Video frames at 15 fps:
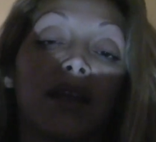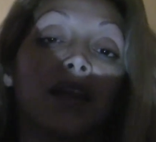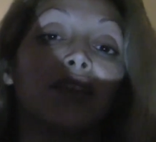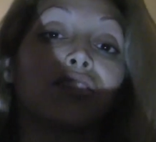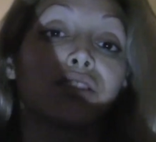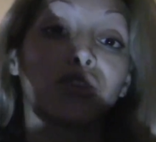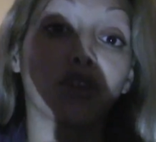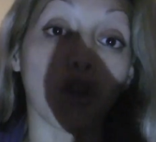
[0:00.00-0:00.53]

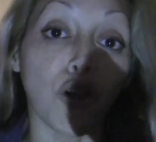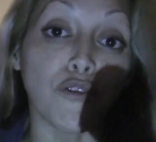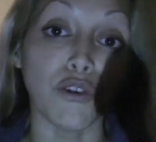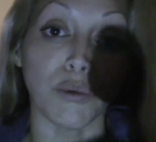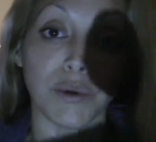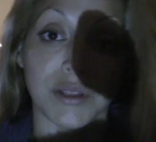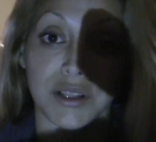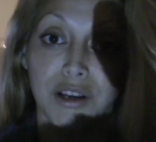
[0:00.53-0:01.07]
His
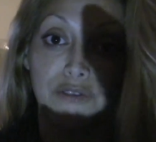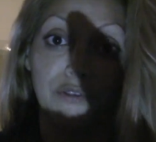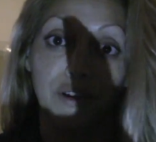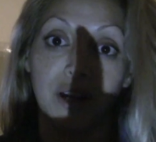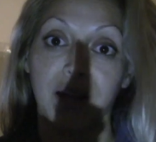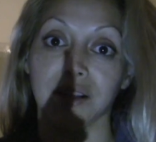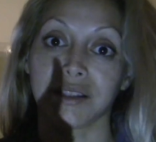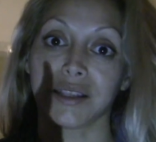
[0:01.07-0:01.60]
girlfriend was there, for
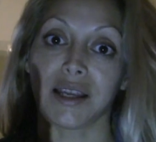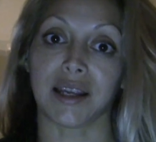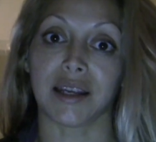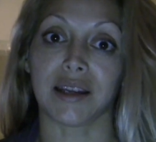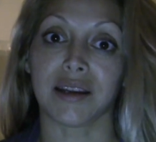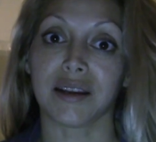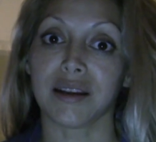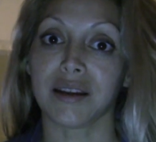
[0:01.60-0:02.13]
God's sake.
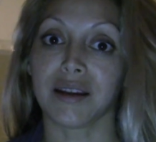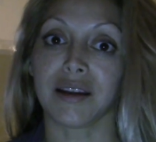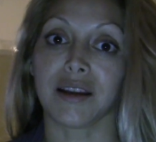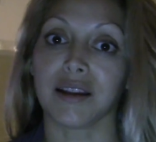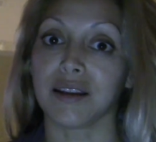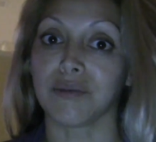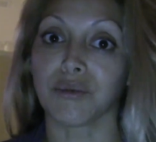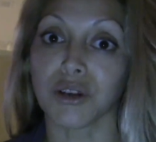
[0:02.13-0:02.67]

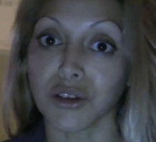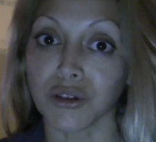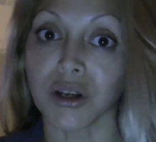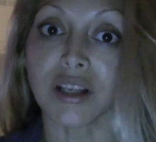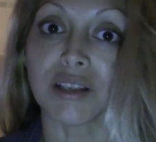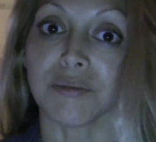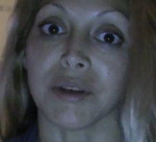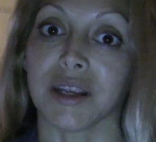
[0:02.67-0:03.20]

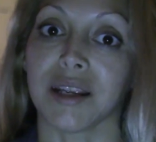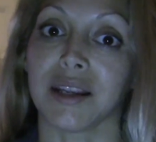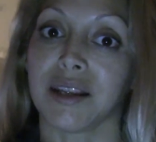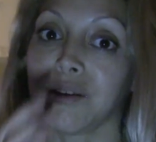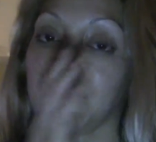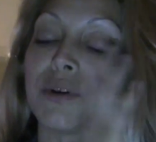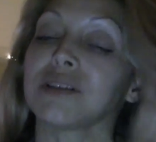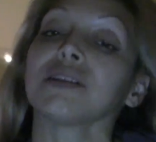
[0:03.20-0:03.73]
Trust me,
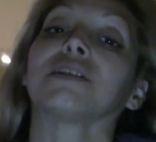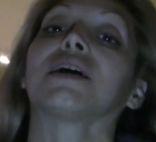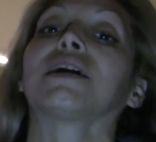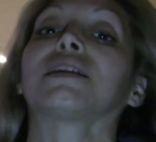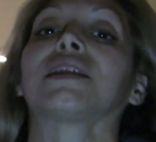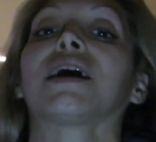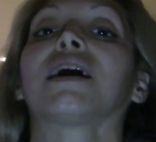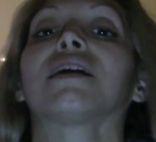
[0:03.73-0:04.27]
it wasn't
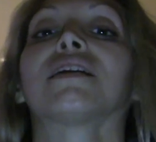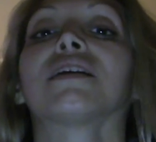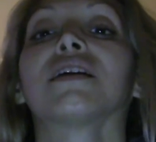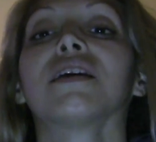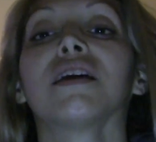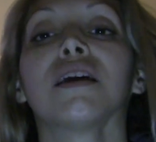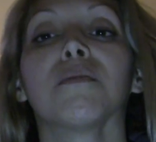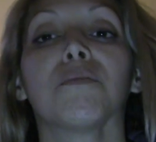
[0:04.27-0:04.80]
like that.
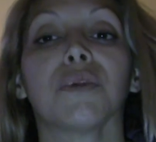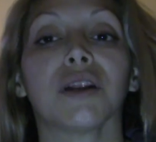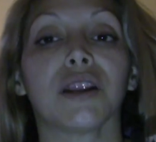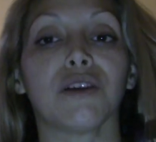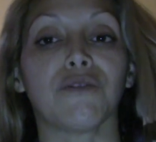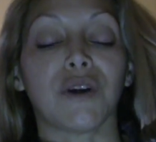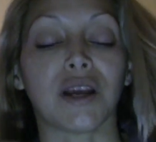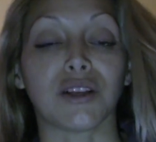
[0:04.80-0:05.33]
But
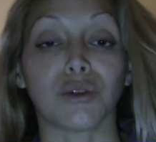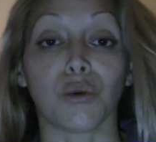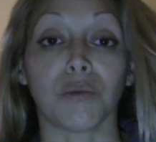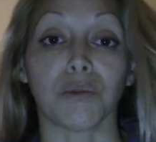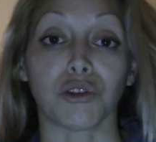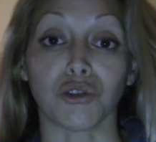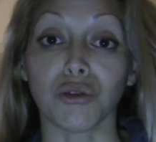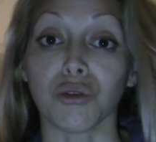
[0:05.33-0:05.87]
if I had
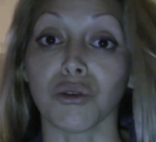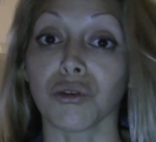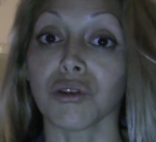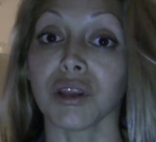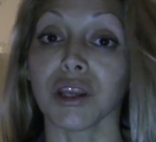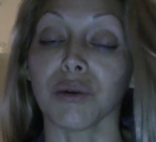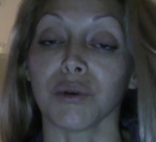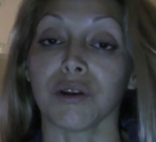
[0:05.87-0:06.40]
told him the
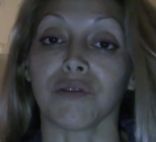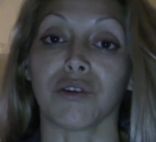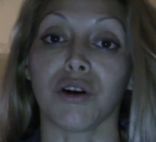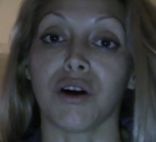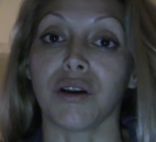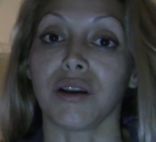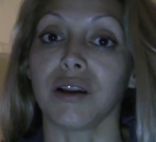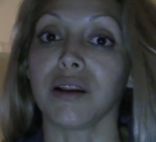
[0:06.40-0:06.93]
truth, he would have
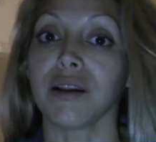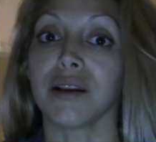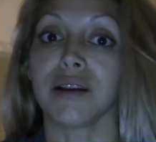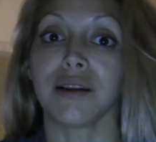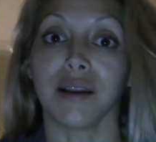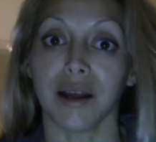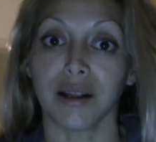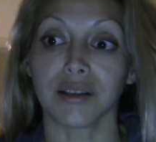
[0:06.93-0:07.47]
gone
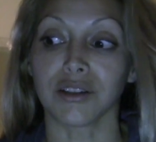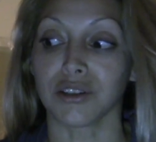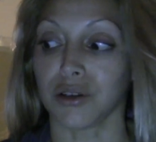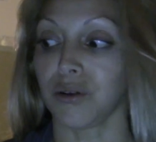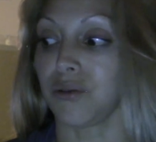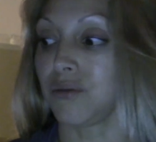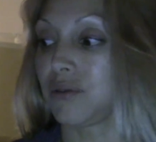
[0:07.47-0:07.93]
nuts.